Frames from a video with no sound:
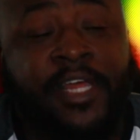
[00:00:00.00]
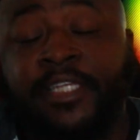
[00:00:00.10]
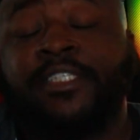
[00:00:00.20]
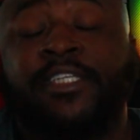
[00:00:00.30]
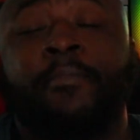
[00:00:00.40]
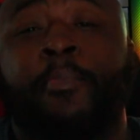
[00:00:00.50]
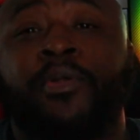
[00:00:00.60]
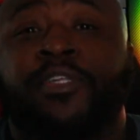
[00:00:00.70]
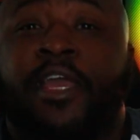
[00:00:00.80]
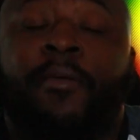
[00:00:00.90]
That's the type of
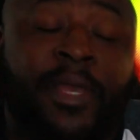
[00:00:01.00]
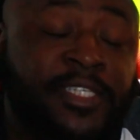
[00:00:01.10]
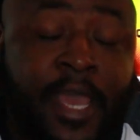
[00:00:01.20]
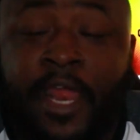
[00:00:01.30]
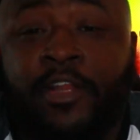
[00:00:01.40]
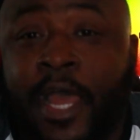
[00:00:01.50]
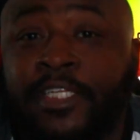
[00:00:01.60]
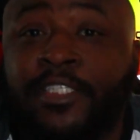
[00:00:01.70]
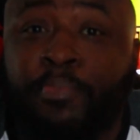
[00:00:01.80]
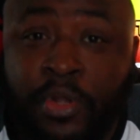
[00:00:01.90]
person I am. Like I said, I, I
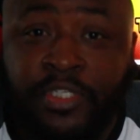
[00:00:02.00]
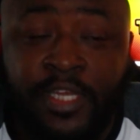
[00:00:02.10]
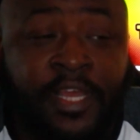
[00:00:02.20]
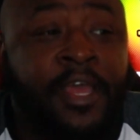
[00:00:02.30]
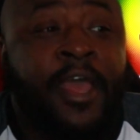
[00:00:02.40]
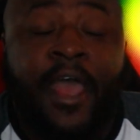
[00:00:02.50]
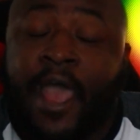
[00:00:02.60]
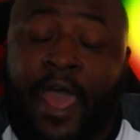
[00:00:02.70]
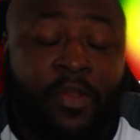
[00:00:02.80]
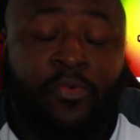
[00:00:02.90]
just personally,
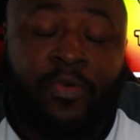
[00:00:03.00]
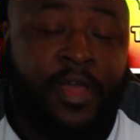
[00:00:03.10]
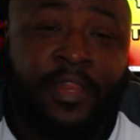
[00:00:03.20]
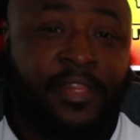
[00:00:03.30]
I don't.